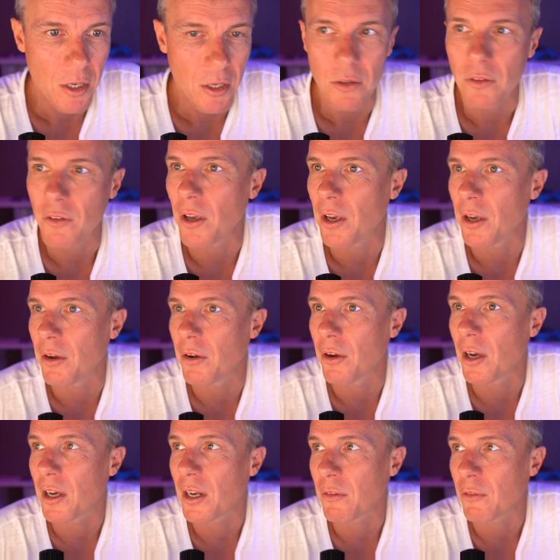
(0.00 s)
So
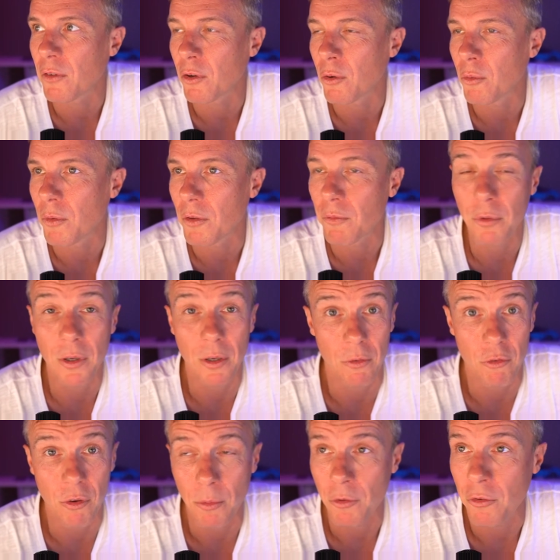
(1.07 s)
I'm going to have to look at, speaking of
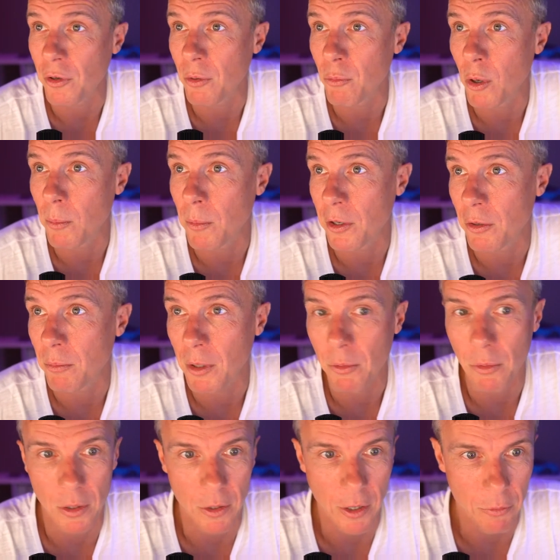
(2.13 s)
troubleshooting, while my
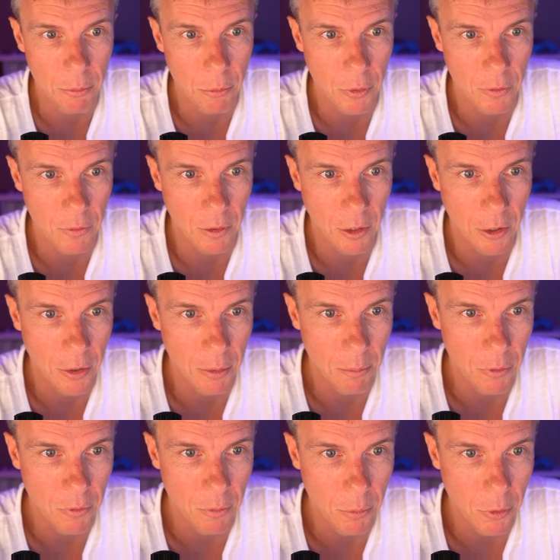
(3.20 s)
Ubiquity dashboard isn't loading,
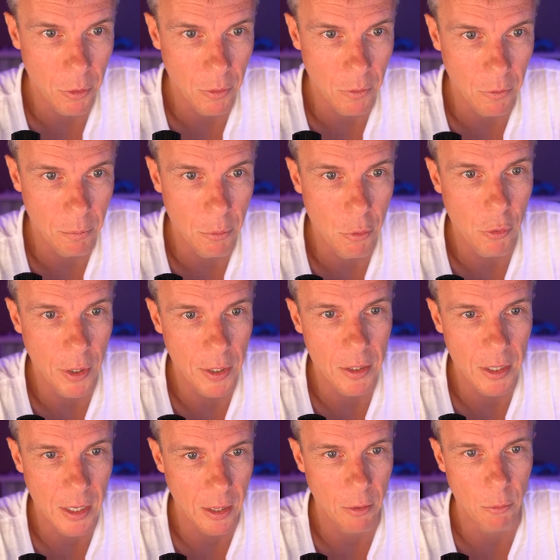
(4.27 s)
but to Burton's point,
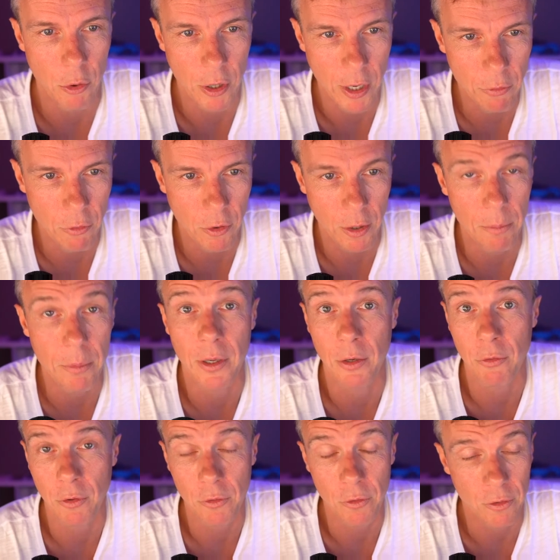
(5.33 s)
yeah, there were 100 IP
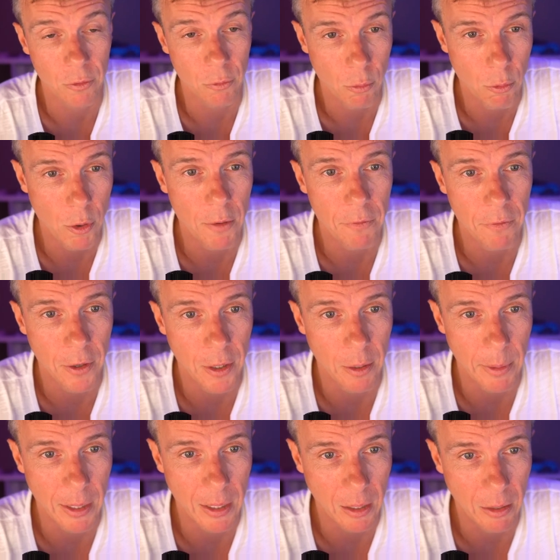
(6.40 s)
addresses that were Wi-Fi and
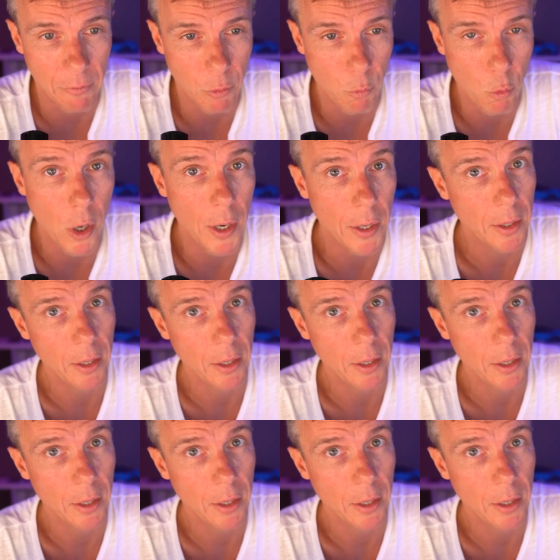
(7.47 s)
about 11 wired.